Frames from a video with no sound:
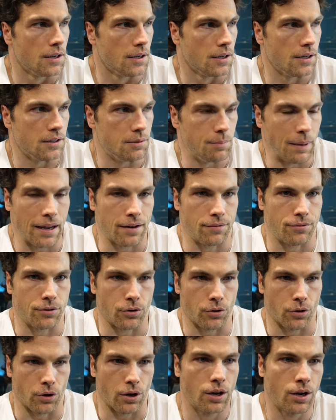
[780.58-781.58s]
It's bad for
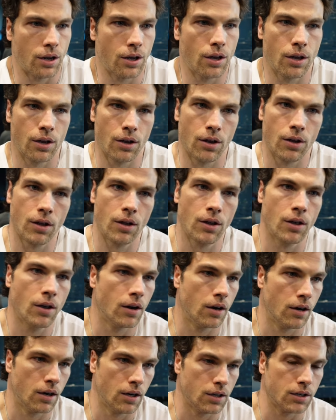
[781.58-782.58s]
your
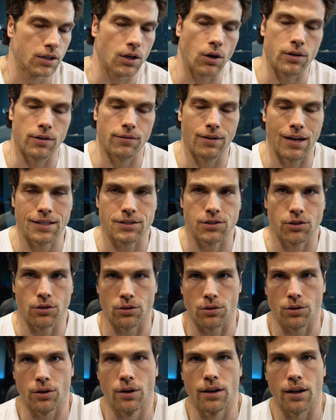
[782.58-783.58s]

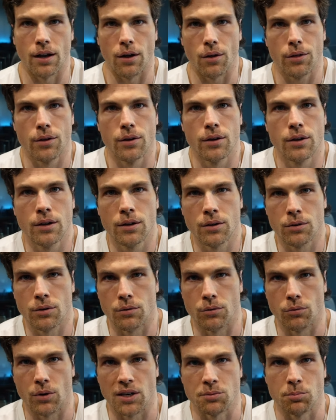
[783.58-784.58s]
cardiovascular health
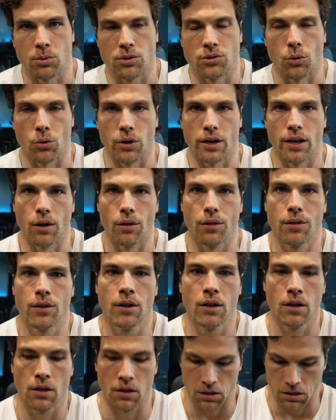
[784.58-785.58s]
and respiratory health
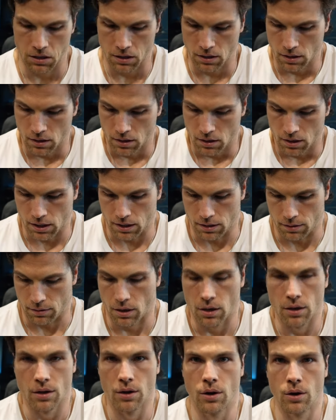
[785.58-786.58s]
and
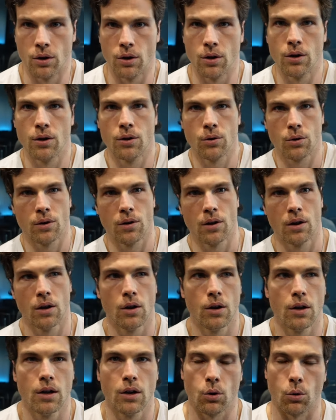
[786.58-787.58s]

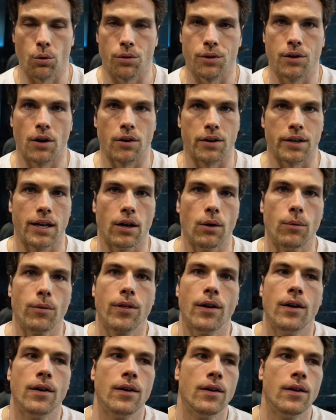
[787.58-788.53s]
orthodontic health,